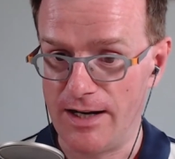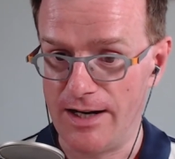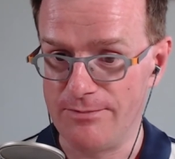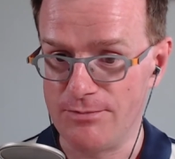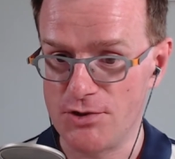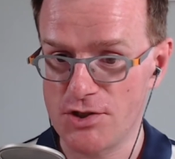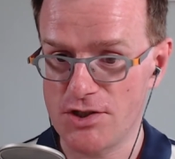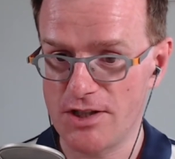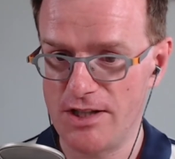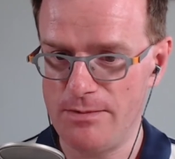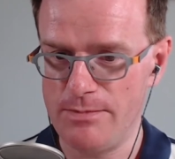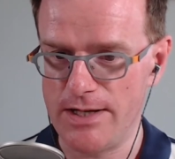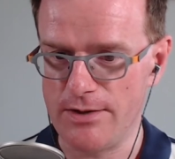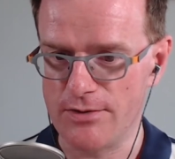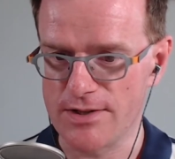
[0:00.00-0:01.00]
I'm just going
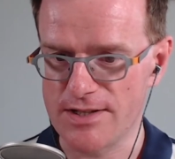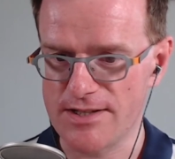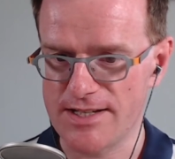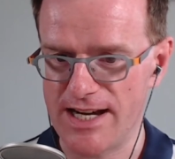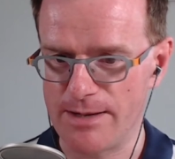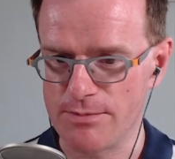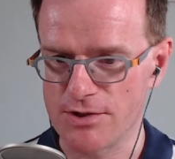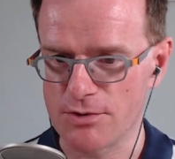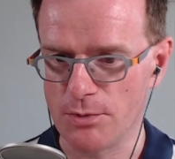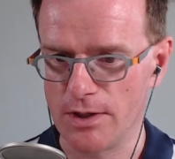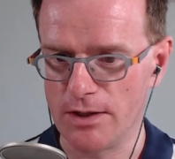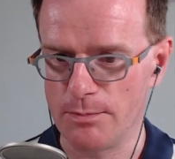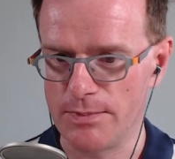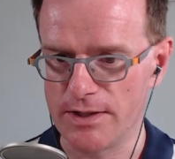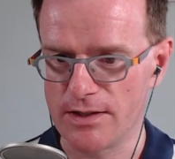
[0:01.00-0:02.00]
to mute this tab as
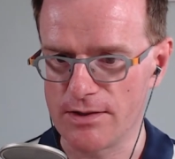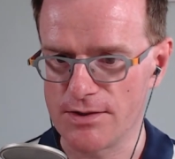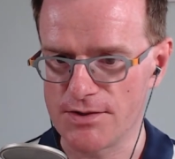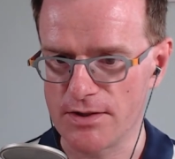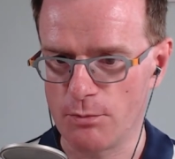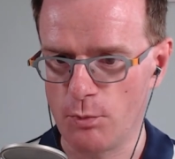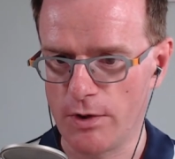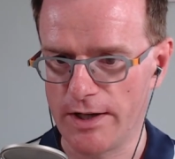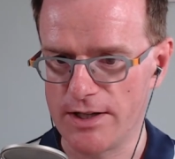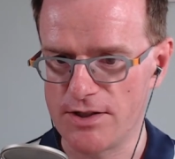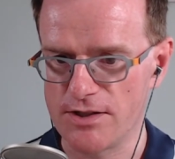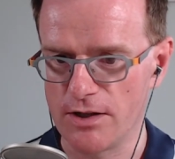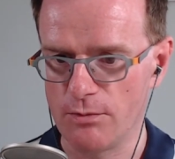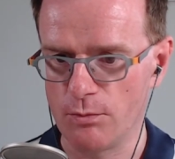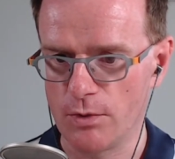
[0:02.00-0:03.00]
well because what I
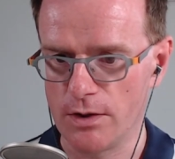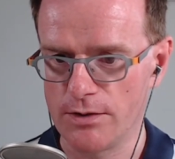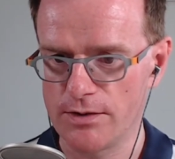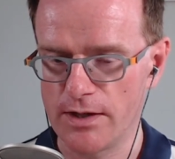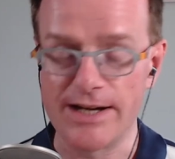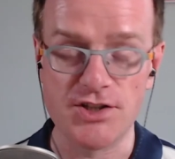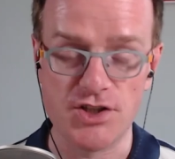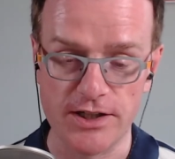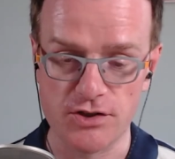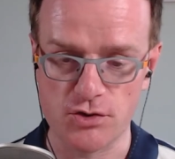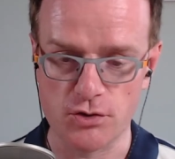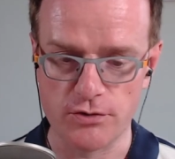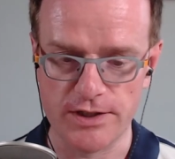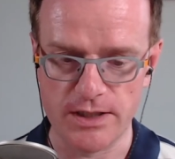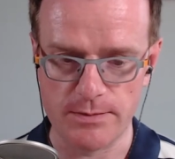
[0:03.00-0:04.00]
don't want... Actually,
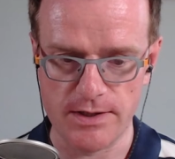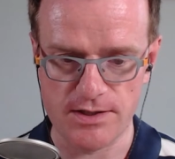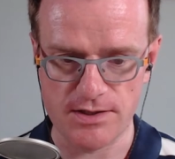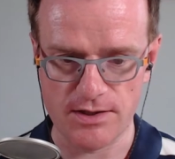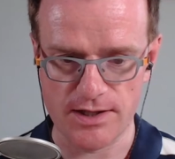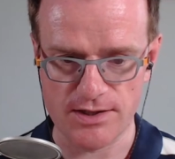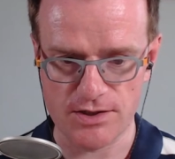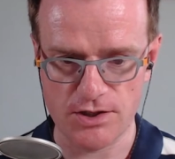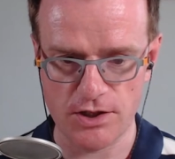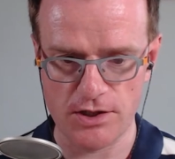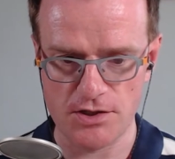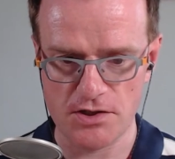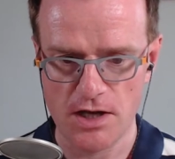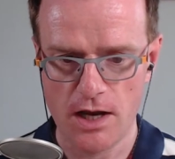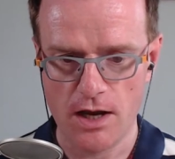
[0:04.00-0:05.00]
it's already muted. That's
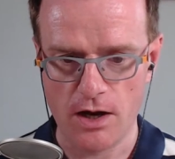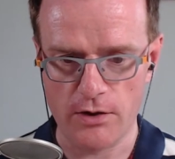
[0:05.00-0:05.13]
good.